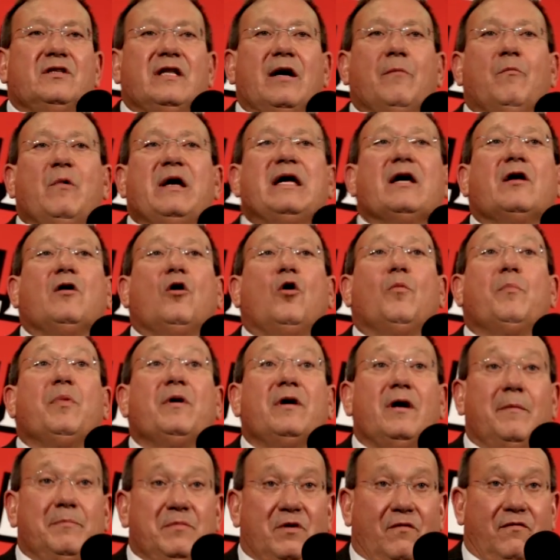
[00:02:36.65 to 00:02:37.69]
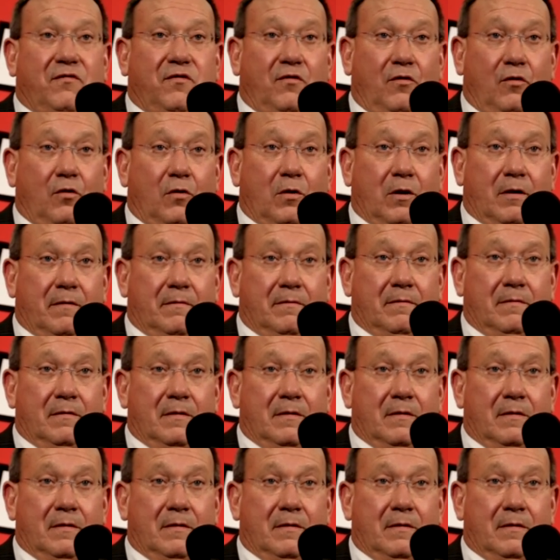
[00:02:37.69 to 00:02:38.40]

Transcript: that we could open up the floor.